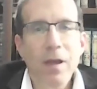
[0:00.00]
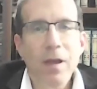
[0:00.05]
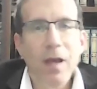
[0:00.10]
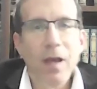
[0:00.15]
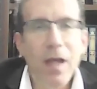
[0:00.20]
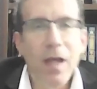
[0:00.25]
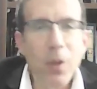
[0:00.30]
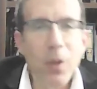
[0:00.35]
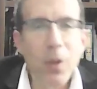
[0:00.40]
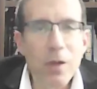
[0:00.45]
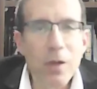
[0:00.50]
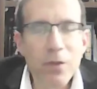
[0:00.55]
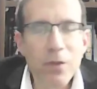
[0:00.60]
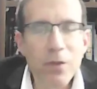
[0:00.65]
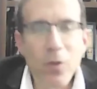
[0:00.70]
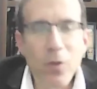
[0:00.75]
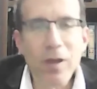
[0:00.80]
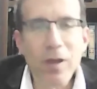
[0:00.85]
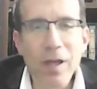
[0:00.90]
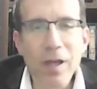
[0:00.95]
Hello,
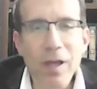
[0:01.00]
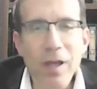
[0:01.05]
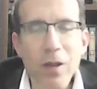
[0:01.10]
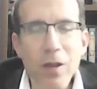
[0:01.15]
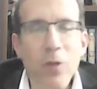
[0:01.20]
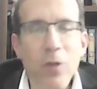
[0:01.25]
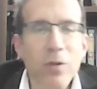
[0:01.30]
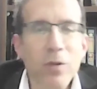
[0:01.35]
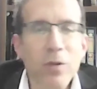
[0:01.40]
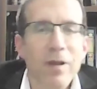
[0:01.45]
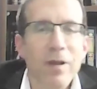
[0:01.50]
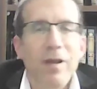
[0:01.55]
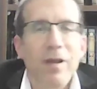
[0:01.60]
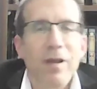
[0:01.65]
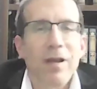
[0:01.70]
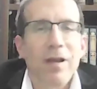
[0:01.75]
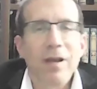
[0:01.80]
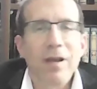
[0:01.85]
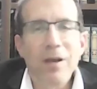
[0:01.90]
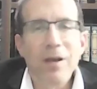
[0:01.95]
everyone. Hello.
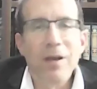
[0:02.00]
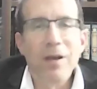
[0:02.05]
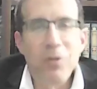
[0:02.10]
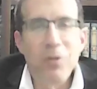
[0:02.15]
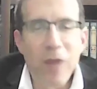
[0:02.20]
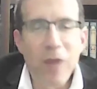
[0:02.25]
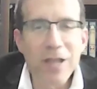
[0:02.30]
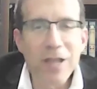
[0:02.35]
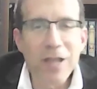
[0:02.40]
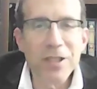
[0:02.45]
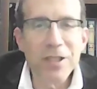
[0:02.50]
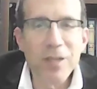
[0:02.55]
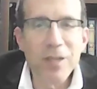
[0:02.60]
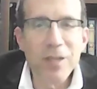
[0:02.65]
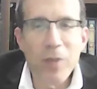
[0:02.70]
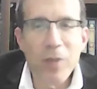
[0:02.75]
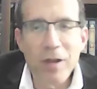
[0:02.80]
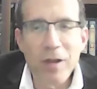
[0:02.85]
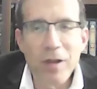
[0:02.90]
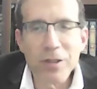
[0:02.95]
Rashi in
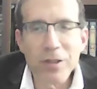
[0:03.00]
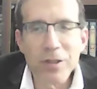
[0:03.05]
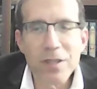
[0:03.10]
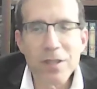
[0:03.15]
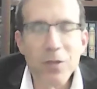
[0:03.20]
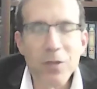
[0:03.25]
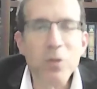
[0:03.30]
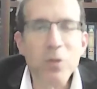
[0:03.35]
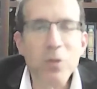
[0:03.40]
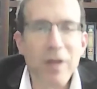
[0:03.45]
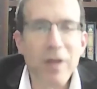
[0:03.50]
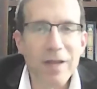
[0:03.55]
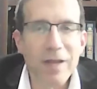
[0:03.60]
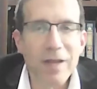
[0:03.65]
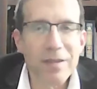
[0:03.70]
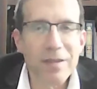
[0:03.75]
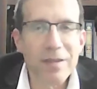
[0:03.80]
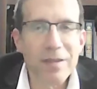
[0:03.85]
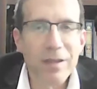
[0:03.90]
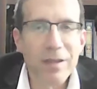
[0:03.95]
Parshat
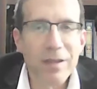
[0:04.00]
Chukas